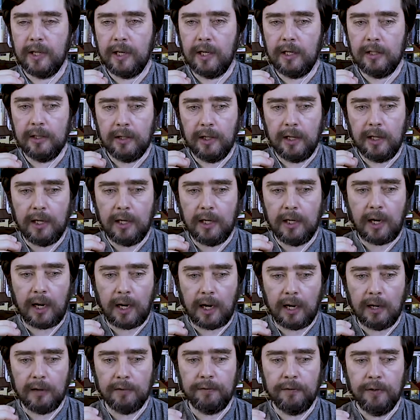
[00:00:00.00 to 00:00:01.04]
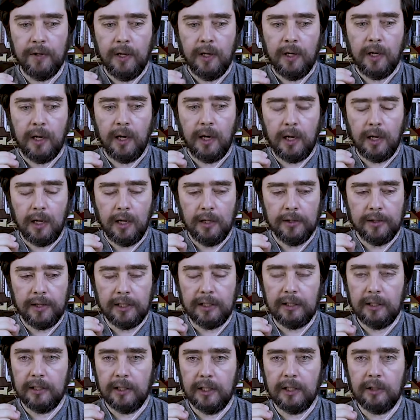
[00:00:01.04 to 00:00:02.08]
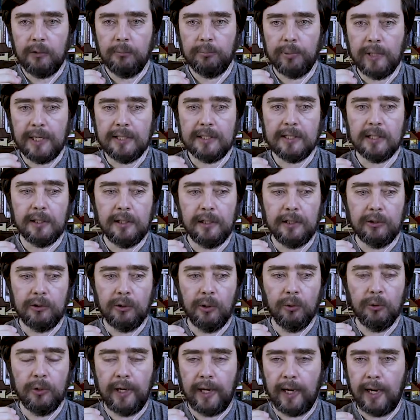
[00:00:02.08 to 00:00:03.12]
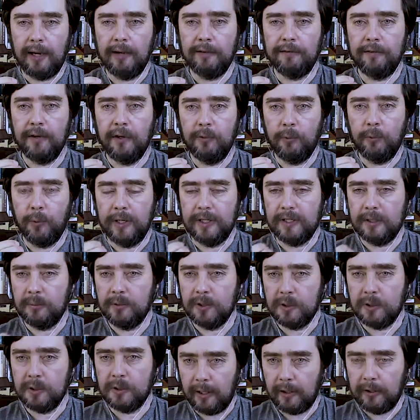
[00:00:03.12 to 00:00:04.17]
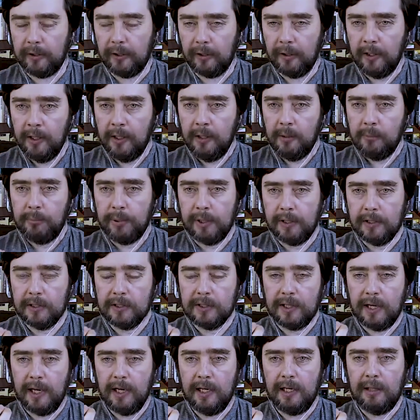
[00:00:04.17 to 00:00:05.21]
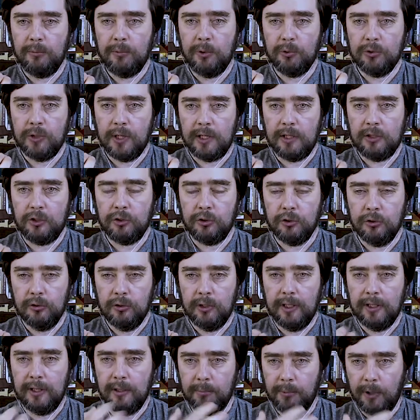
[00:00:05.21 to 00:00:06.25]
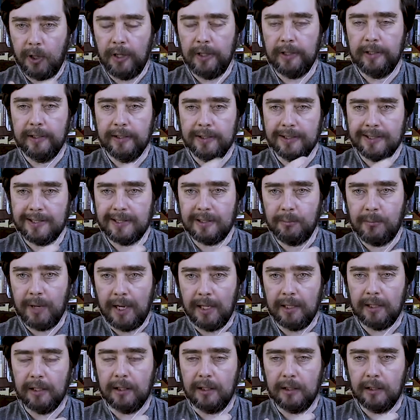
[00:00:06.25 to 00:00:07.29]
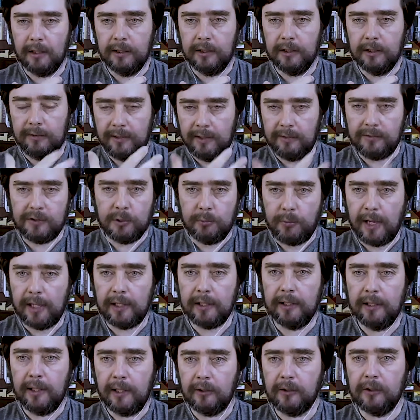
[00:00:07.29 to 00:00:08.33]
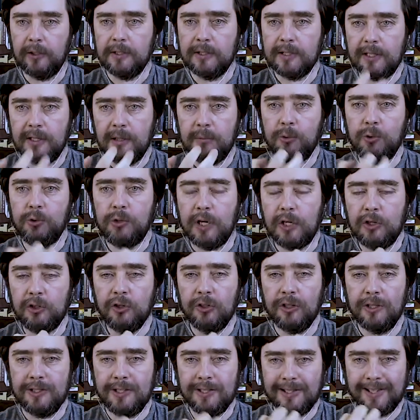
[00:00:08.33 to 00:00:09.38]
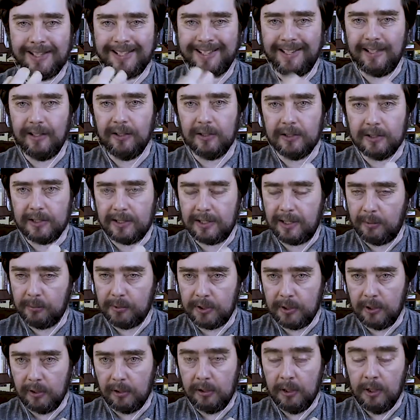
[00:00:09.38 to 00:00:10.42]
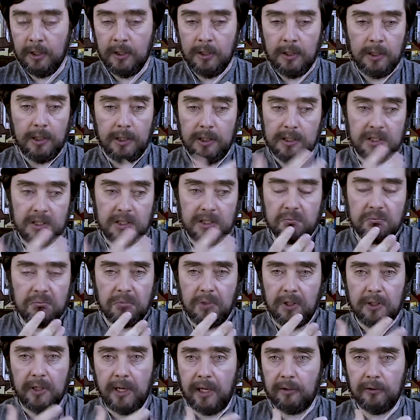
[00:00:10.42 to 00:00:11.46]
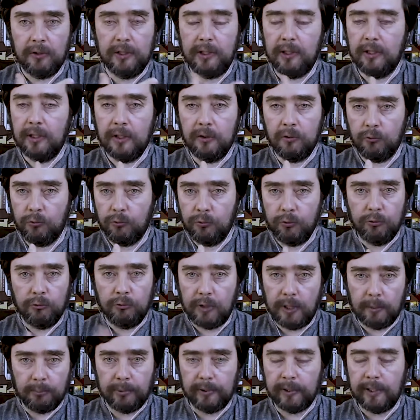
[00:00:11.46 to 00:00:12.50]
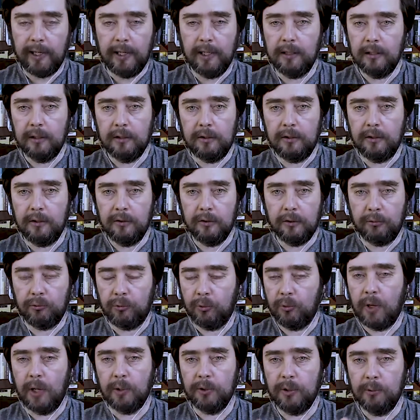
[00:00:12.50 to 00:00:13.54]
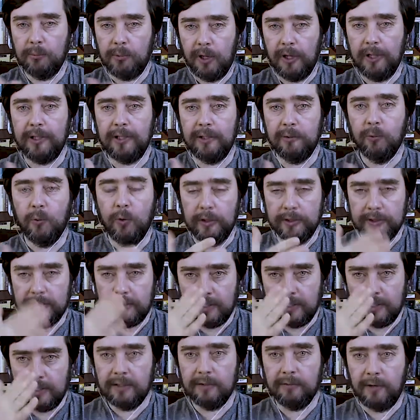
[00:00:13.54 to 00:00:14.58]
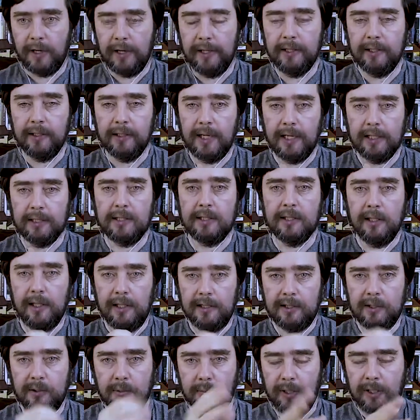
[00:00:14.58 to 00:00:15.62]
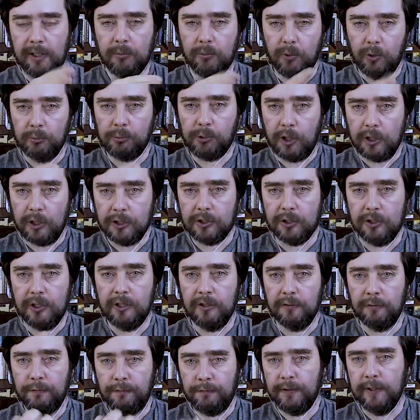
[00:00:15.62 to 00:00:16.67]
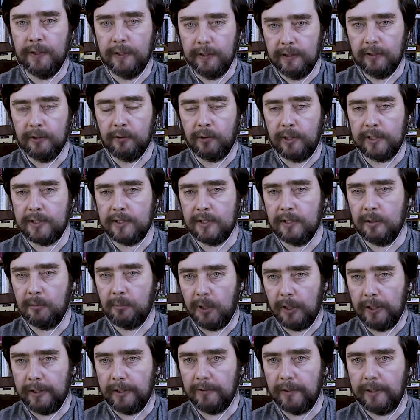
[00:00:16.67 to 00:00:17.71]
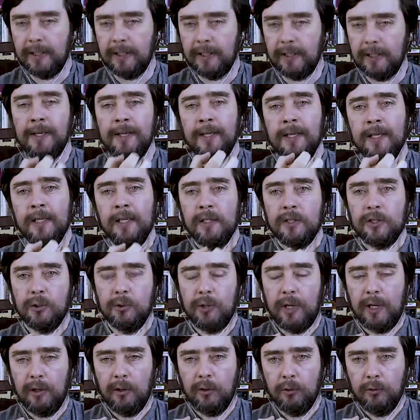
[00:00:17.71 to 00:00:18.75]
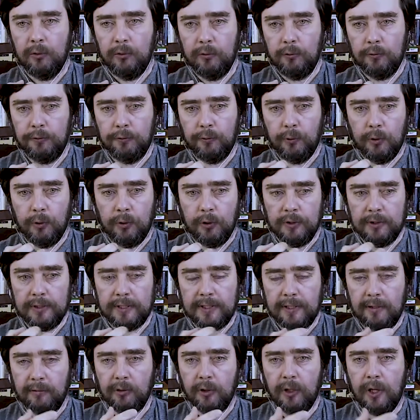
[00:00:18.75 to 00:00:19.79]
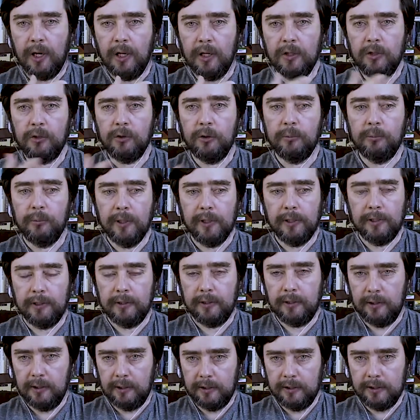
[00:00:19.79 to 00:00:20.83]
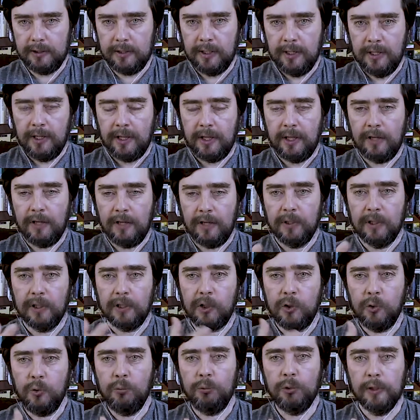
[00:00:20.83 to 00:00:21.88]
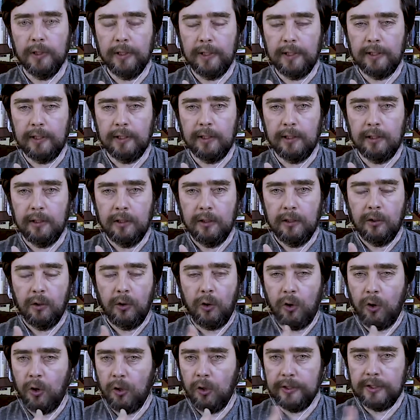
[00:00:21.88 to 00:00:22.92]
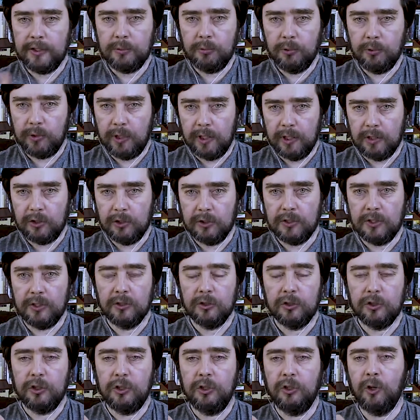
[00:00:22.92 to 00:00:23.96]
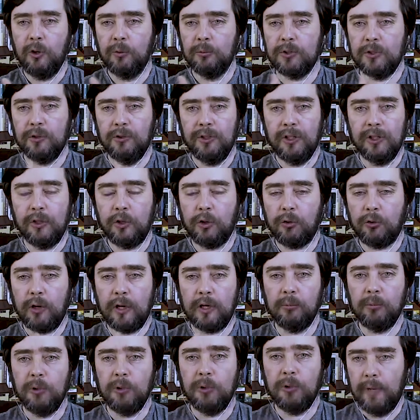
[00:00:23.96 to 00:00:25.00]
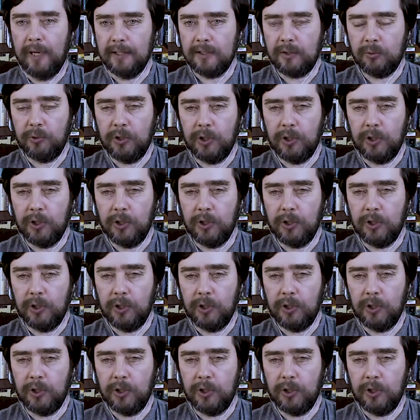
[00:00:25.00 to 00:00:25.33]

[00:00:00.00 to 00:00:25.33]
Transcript: They they have uh, they they basically don't have a Weismann's barrier because any mutation in the body in the somatic uh, they, they, have somatic inheritance. Any mutation that doesn't kill a stem cell is inherited and replicated throughout the body once they divide, and that cell has to make more progeny to fill in the rest of the body. Right. So now, for several hundred million years, they've been accumulating all these mutations. Their genomes are an incredible mess.